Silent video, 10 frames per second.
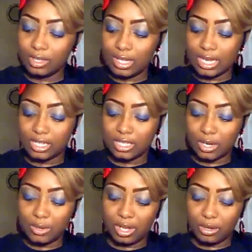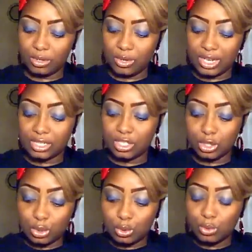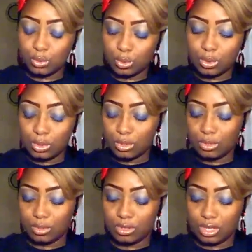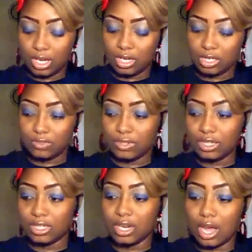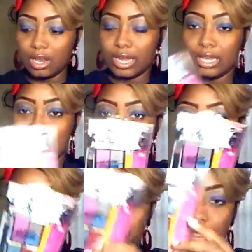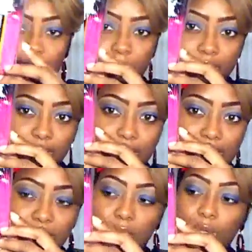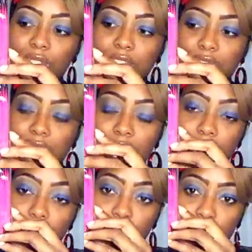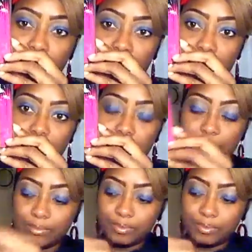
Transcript: And that is so cute. You get two things for just a dollar and an eye pencil. But that's Ocean Breeze.